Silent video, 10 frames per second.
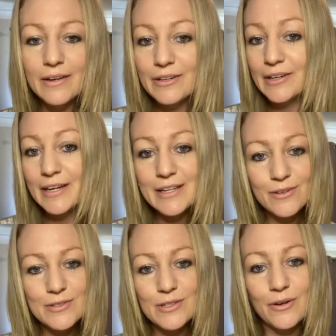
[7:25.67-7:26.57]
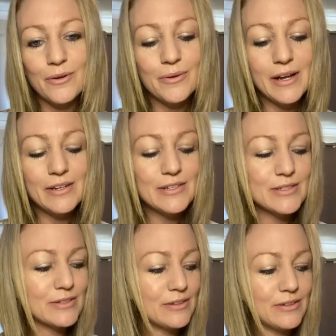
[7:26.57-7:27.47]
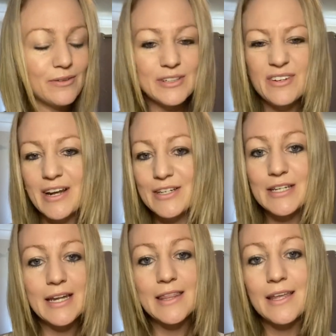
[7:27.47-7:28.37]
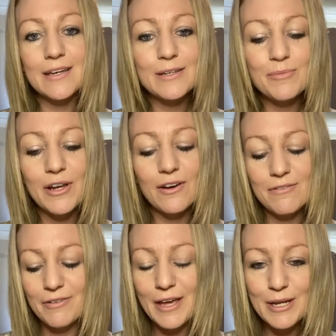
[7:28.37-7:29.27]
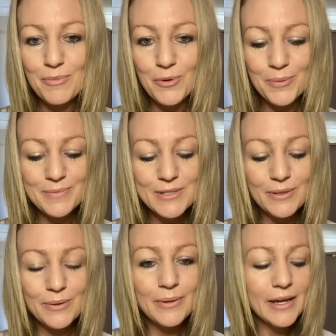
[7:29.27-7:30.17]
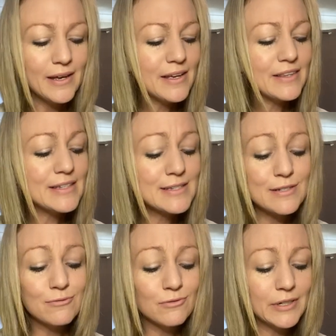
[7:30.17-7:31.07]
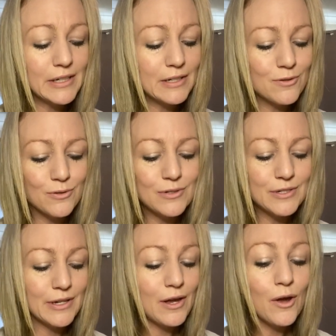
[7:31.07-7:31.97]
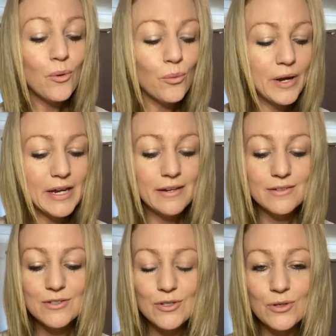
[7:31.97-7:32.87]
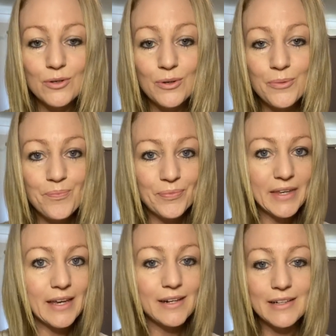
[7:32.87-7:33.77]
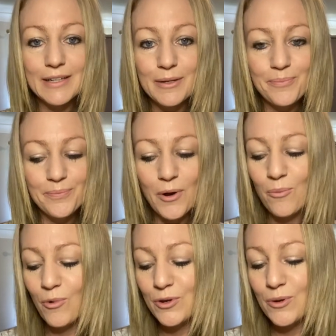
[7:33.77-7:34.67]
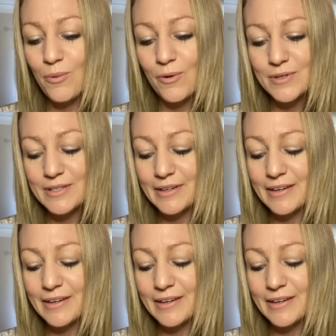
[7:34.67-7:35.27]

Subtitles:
you're letting those go, and you just, I don't actually need that in my life anymore. So this is a really good week to get clear on what you want,